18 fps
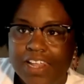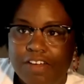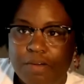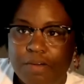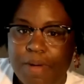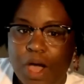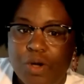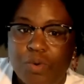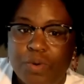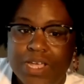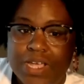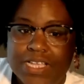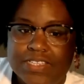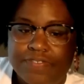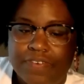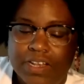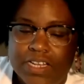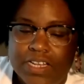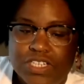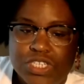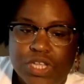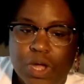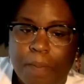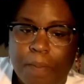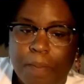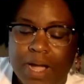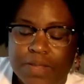I love about Queens Village
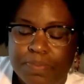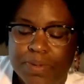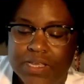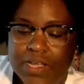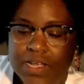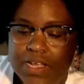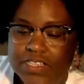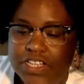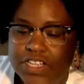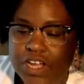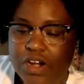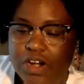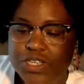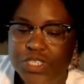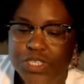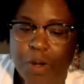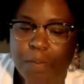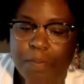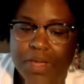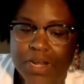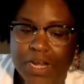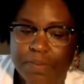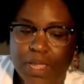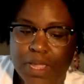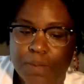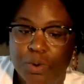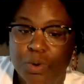so much, because there are so
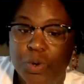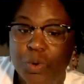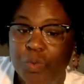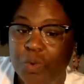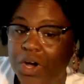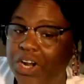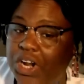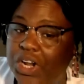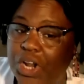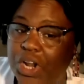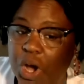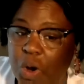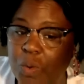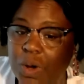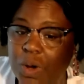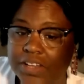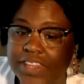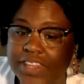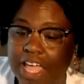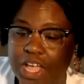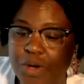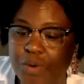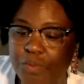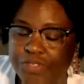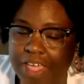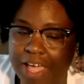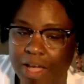many people who want to know what
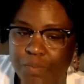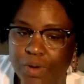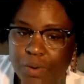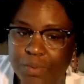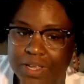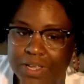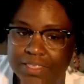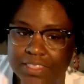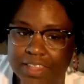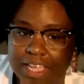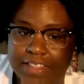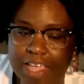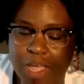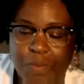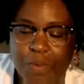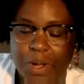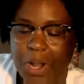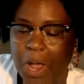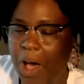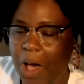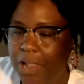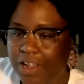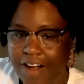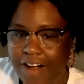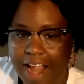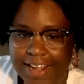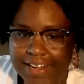we think. They want
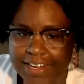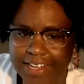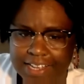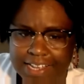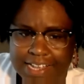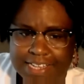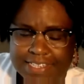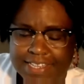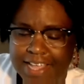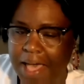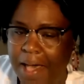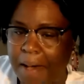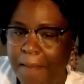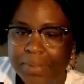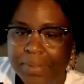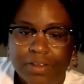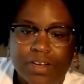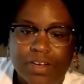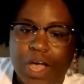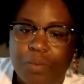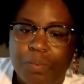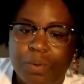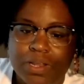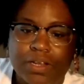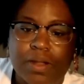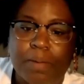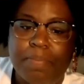all our ideas, but they're
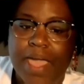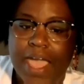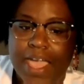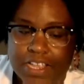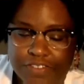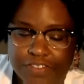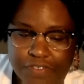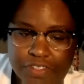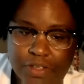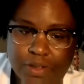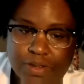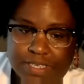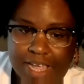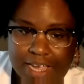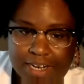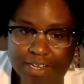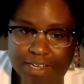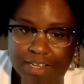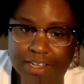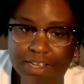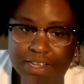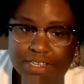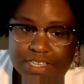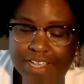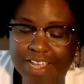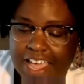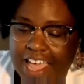not willing to pay us for those
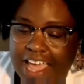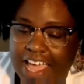ideas.